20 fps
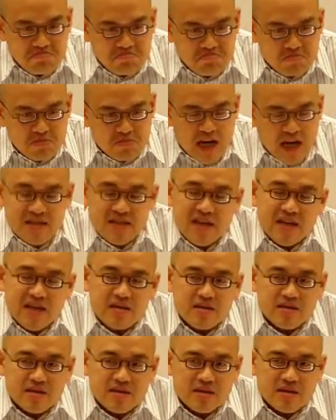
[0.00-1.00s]
ASEAN
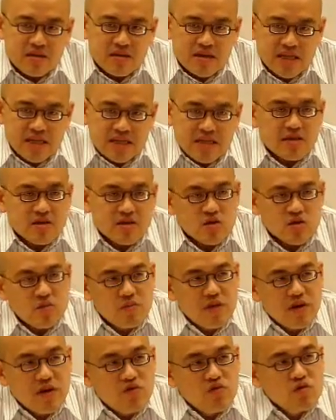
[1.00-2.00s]
seeks to
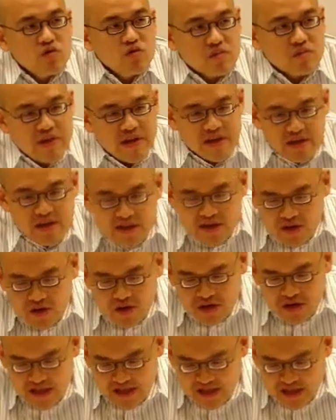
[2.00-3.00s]
be a rules-based
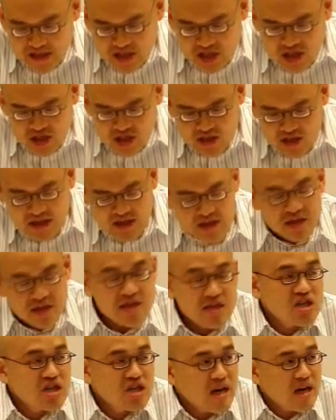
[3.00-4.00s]
organization under the
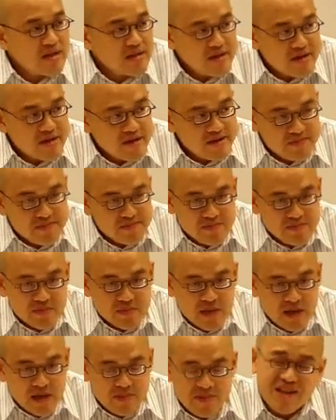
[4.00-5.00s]
Charter,
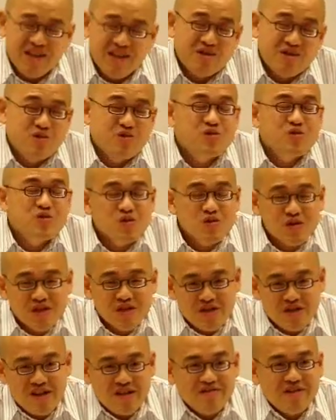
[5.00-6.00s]
but there are no rules
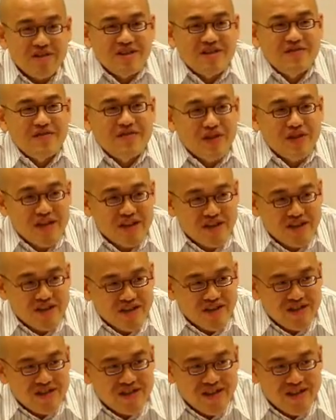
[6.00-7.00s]
around ratification.
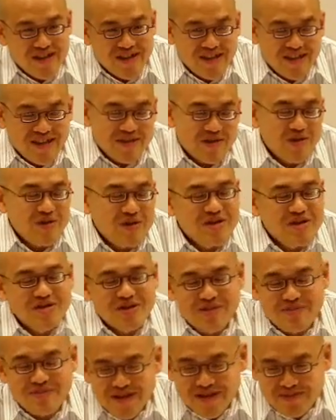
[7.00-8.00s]
There's no
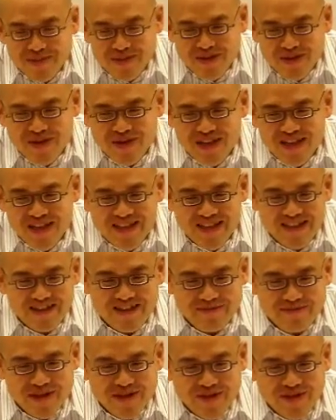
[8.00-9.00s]
agreement
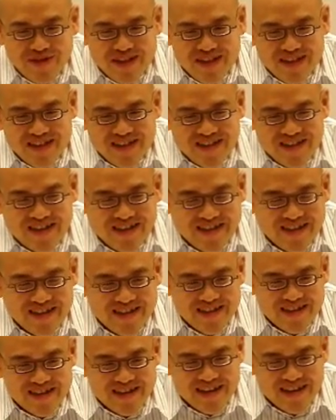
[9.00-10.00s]
between the
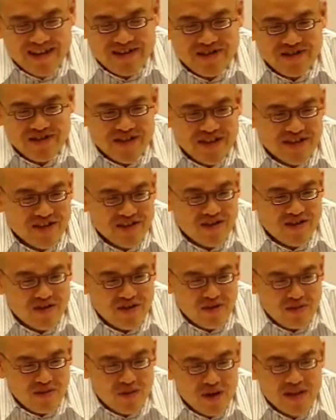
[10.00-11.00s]
countries on
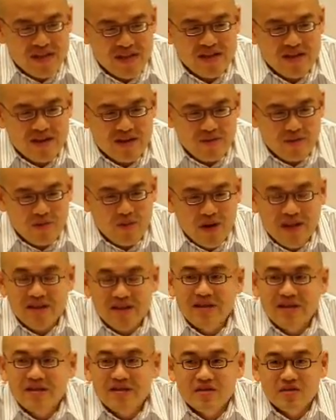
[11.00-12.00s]
when
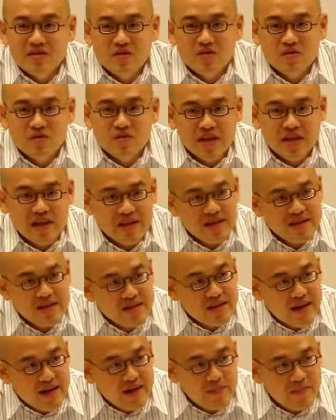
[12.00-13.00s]
to get this
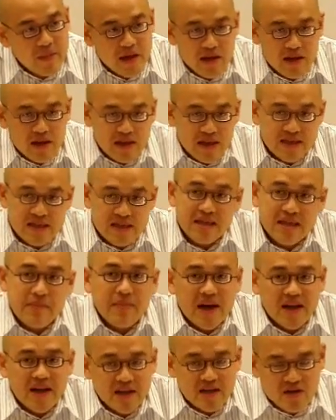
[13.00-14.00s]
done. There's nothing
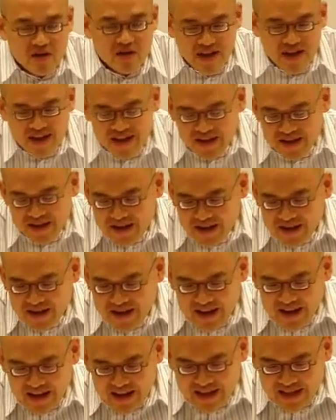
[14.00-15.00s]
binding on that,
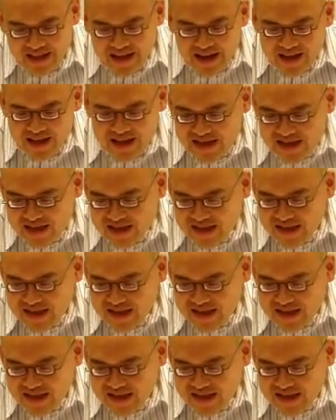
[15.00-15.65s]
and that's